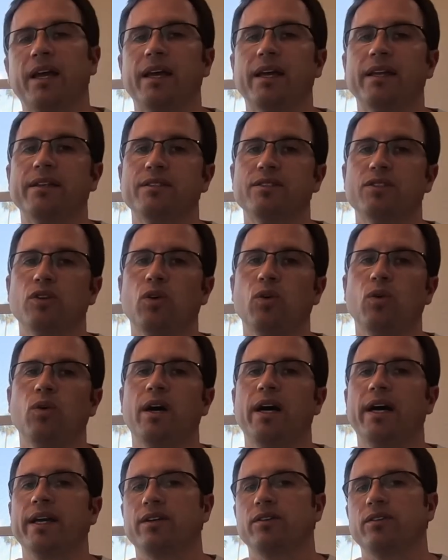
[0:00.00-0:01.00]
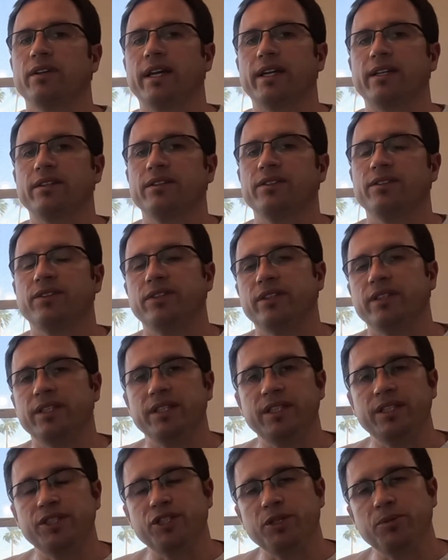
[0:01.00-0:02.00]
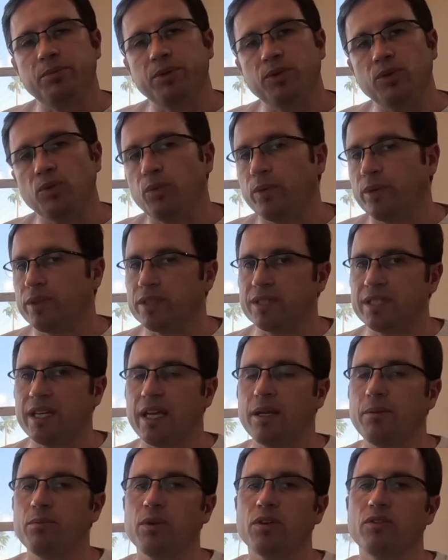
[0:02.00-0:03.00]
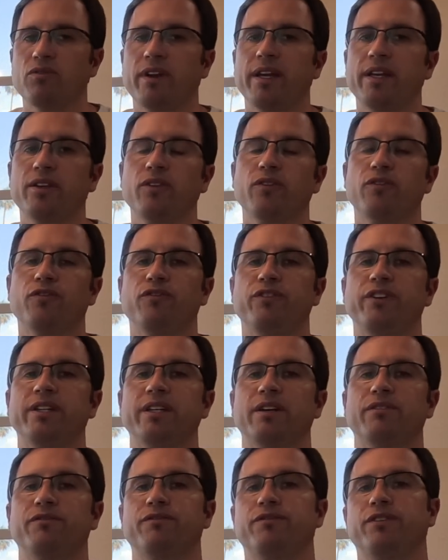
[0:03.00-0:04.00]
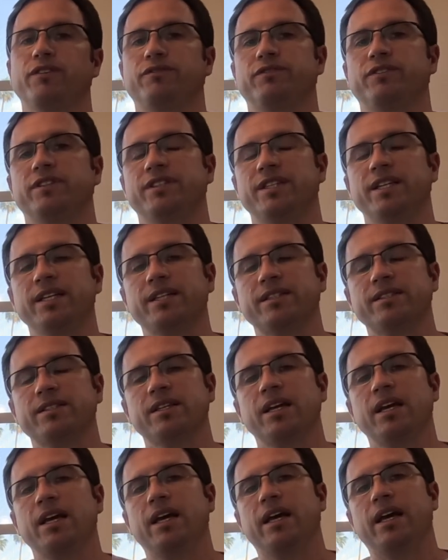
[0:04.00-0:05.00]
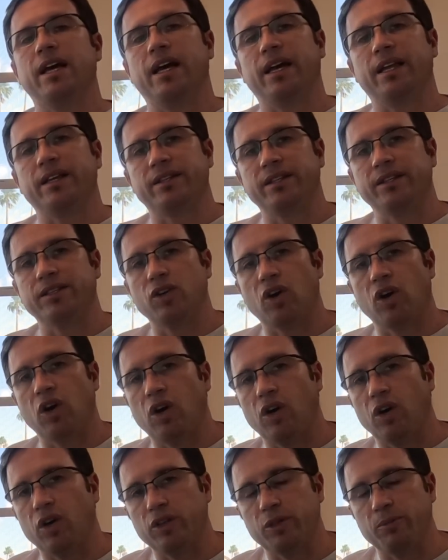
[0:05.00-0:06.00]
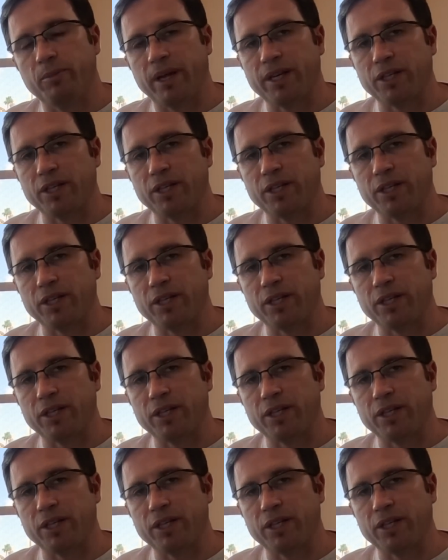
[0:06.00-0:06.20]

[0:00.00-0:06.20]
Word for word: and so I connected the eGPU with the same Radeon Vega fifty-six and did all the